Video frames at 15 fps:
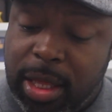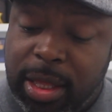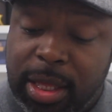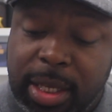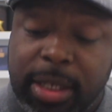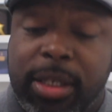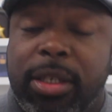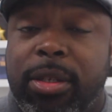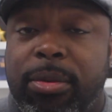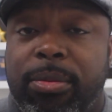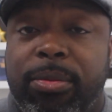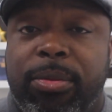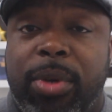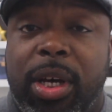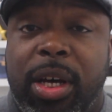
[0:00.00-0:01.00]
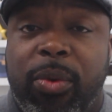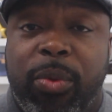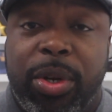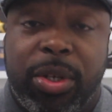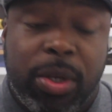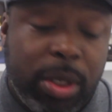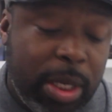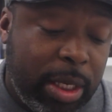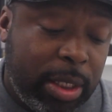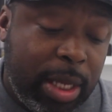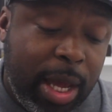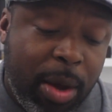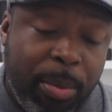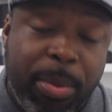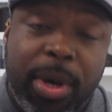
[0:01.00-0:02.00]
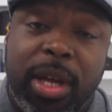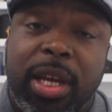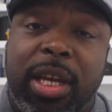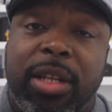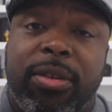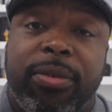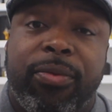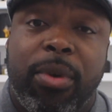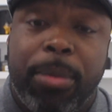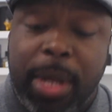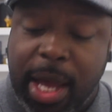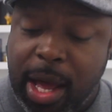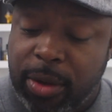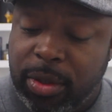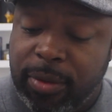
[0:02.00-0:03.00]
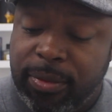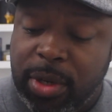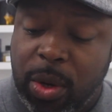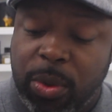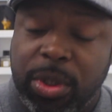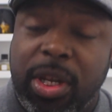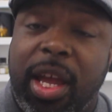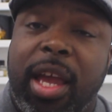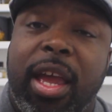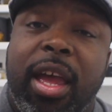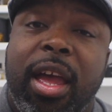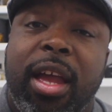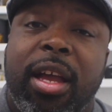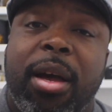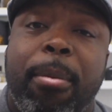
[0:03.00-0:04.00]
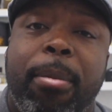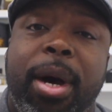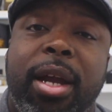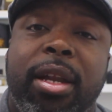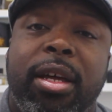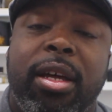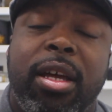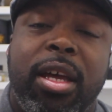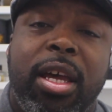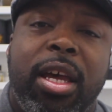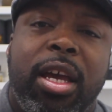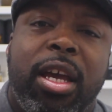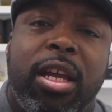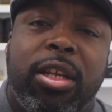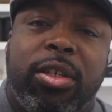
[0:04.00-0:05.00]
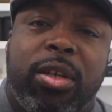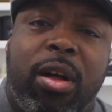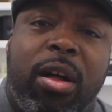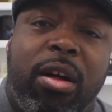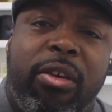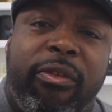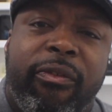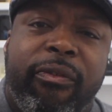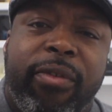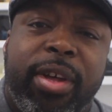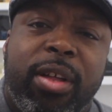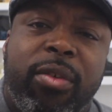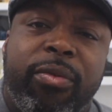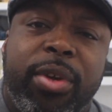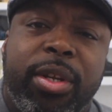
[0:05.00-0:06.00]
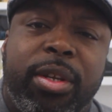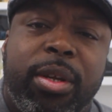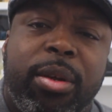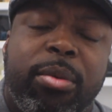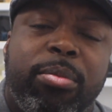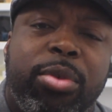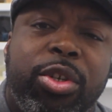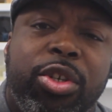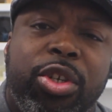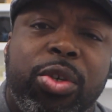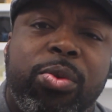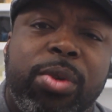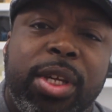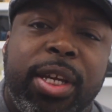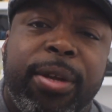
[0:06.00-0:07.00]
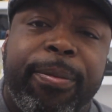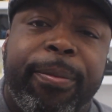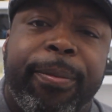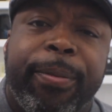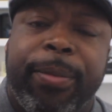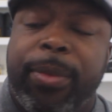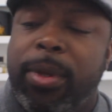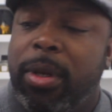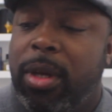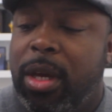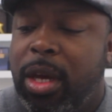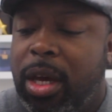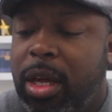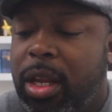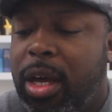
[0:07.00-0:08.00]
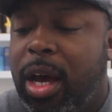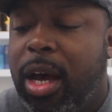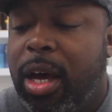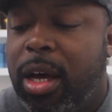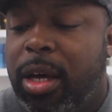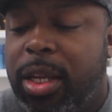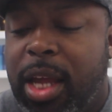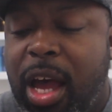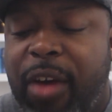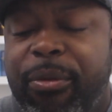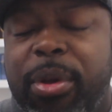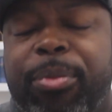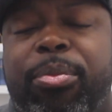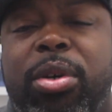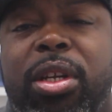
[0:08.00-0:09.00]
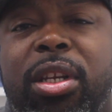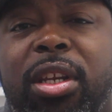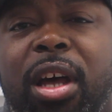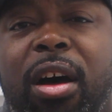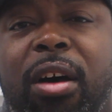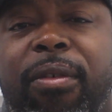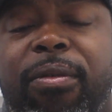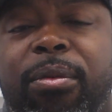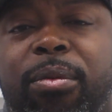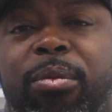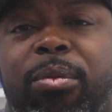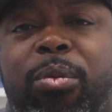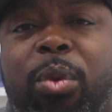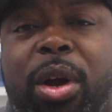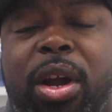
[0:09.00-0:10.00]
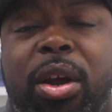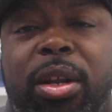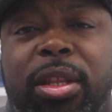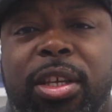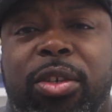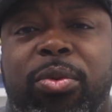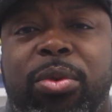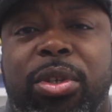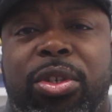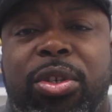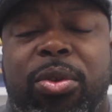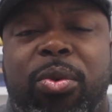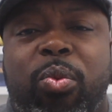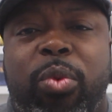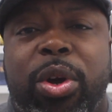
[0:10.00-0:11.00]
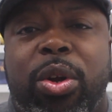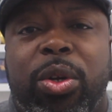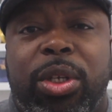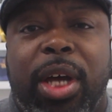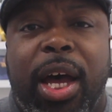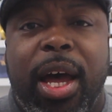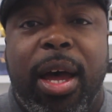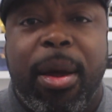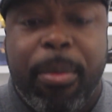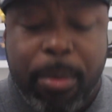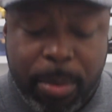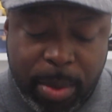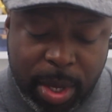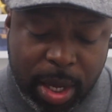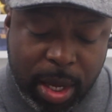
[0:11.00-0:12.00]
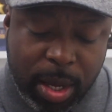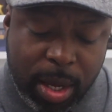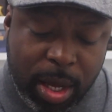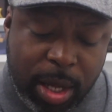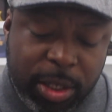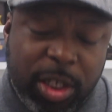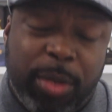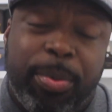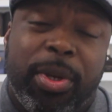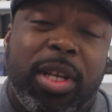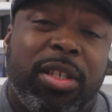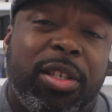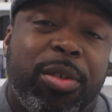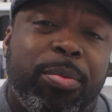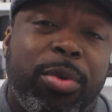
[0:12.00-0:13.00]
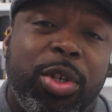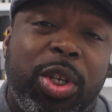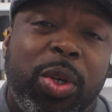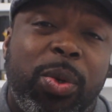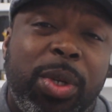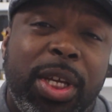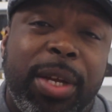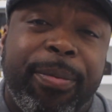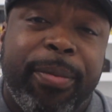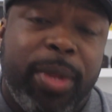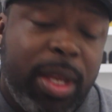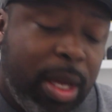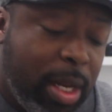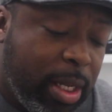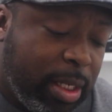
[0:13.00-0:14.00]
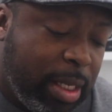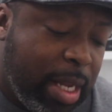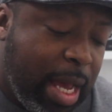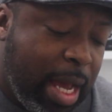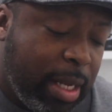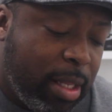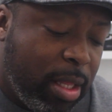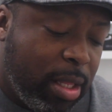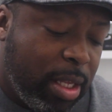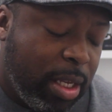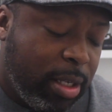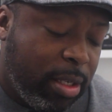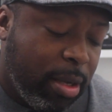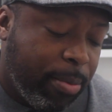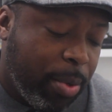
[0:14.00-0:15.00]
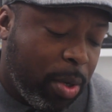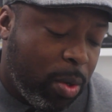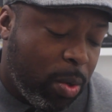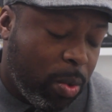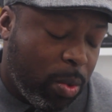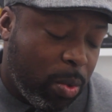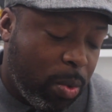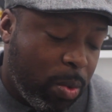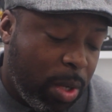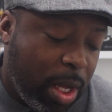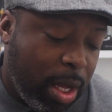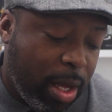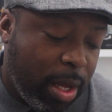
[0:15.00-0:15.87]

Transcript: this winter list out, but it's from the house of Dolce & Gabbana, and it's called Velvet Patchouli. Now, I've been putting off wearing this one to the winter time just because it's patchouli, and it's not the typical